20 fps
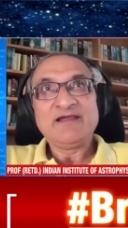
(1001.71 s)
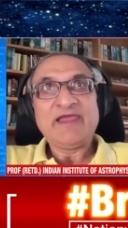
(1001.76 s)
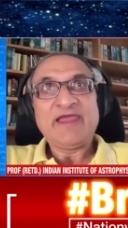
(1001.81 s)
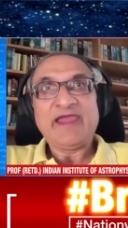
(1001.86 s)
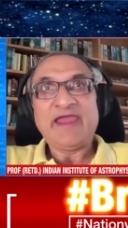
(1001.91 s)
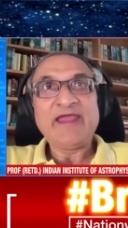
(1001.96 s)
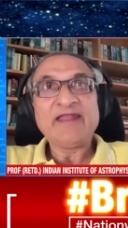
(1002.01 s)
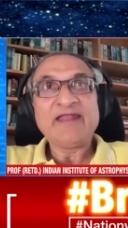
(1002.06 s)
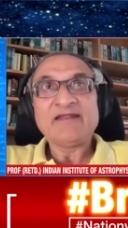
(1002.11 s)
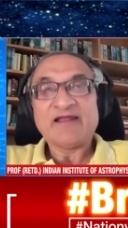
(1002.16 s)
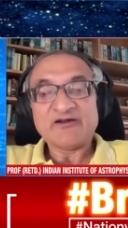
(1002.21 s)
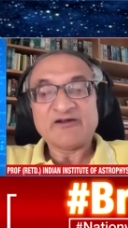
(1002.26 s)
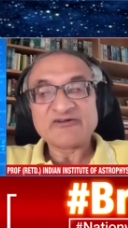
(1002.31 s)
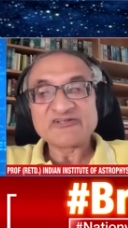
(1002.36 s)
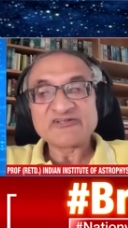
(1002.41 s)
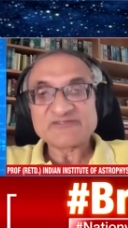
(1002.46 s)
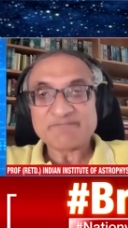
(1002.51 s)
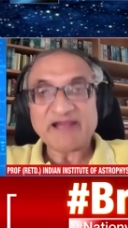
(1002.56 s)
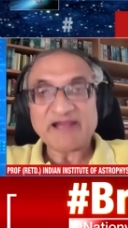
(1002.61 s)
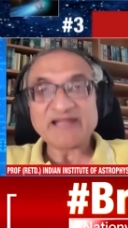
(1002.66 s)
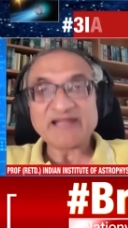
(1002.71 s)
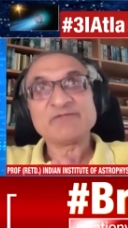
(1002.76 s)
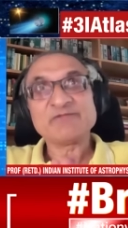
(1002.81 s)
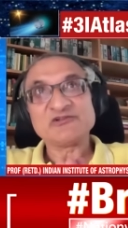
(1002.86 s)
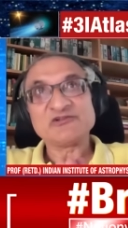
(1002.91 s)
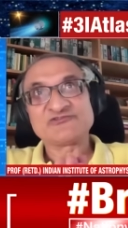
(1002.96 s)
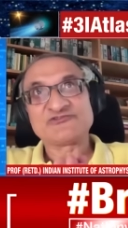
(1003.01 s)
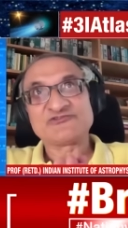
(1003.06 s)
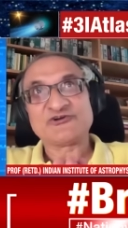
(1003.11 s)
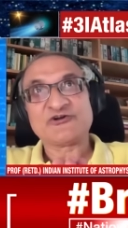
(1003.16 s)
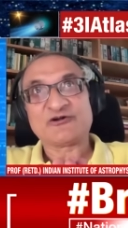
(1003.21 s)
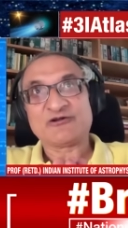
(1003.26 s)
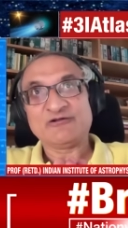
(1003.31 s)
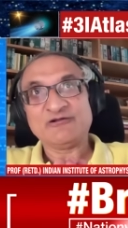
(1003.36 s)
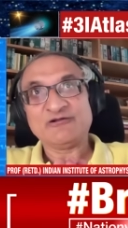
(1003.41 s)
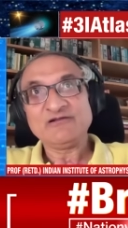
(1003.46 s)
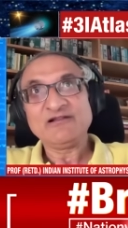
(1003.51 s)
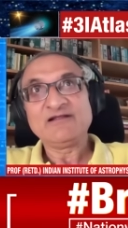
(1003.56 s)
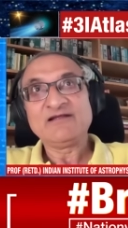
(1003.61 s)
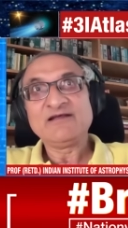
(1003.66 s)
in a respectable
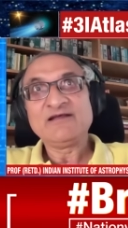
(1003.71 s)
journal,